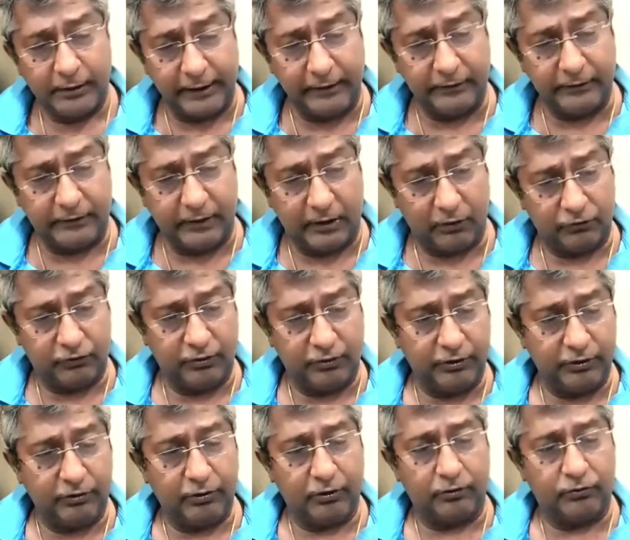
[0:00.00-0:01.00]

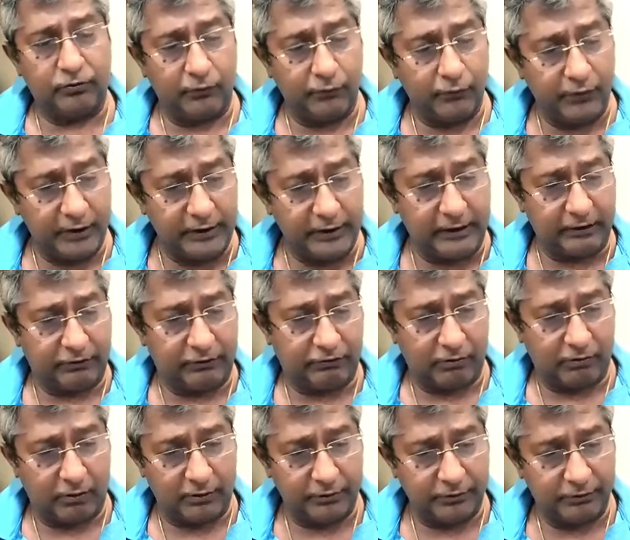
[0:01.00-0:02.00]
10,000 years of Vedic
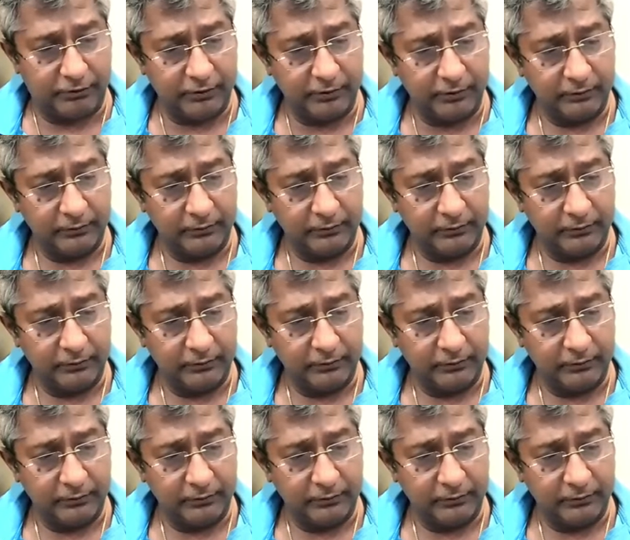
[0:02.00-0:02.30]
astrology